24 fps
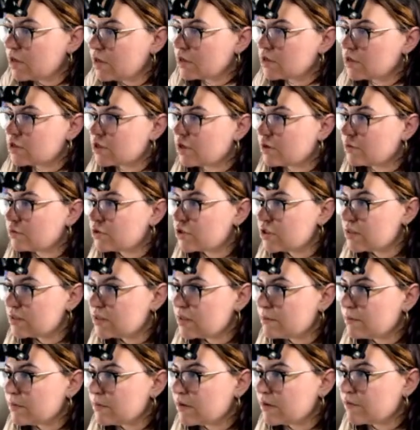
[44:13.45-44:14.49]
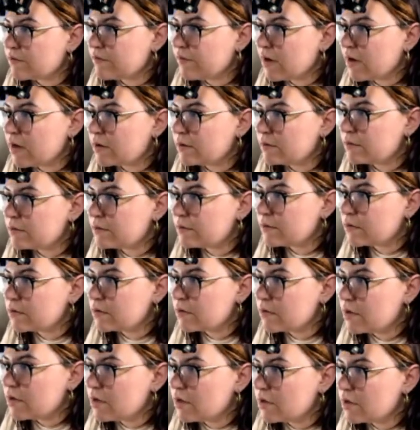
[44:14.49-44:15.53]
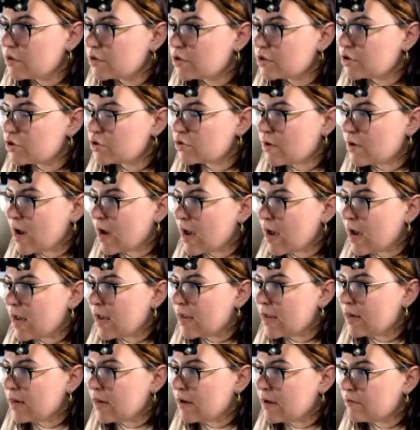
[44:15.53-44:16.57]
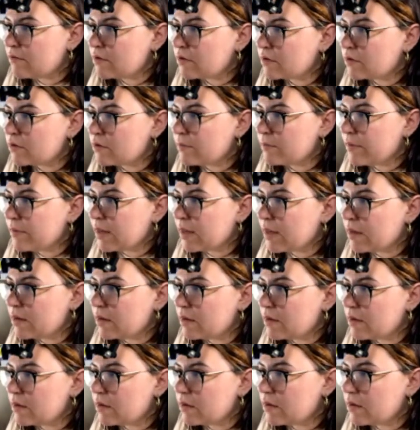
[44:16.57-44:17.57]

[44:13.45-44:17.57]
So just something fun to try and have a little bit